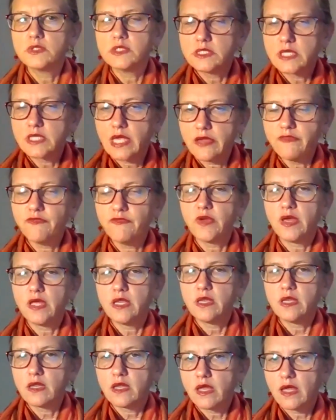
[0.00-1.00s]
safe
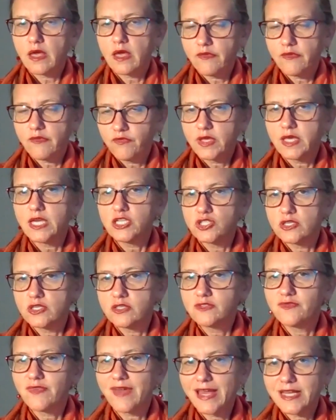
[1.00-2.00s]
and
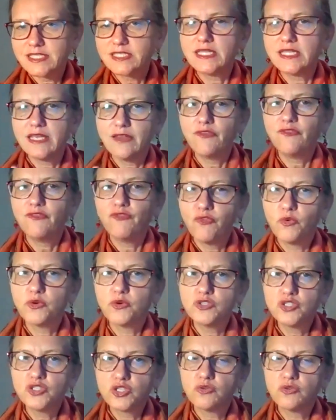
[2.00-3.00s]
efficacious vaccine
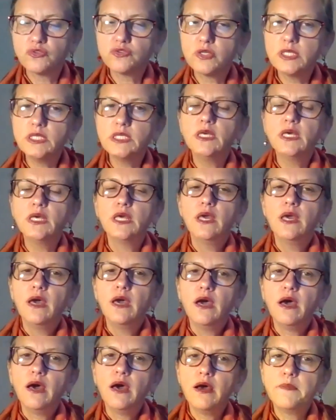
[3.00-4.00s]
for children.
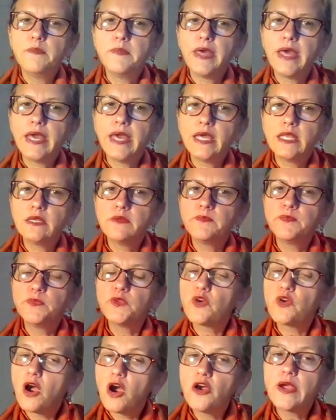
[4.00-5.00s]
And
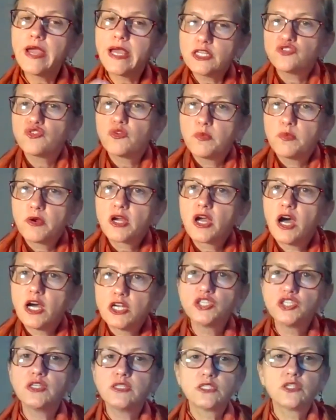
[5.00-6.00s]
there are extra
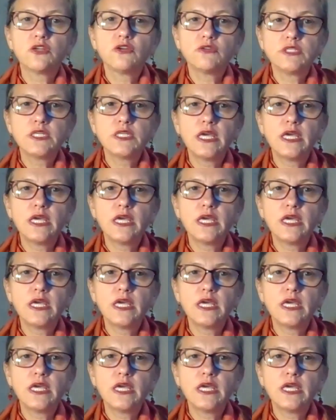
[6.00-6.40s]
precautions that are